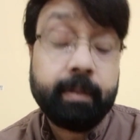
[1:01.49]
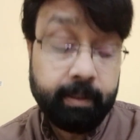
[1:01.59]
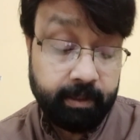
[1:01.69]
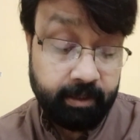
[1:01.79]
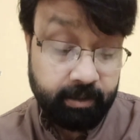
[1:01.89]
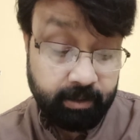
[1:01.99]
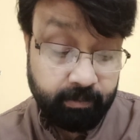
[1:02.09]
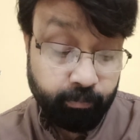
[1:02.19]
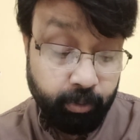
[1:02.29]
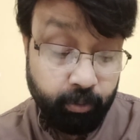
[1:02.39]
that is
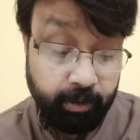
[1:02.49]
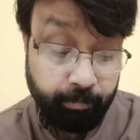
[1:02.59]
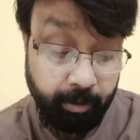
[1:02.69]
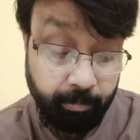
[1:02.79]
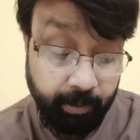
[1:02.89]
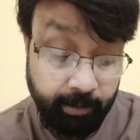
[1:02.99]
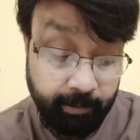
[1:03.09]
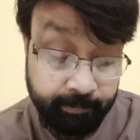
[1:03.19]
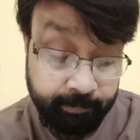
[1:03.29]
blue and purple,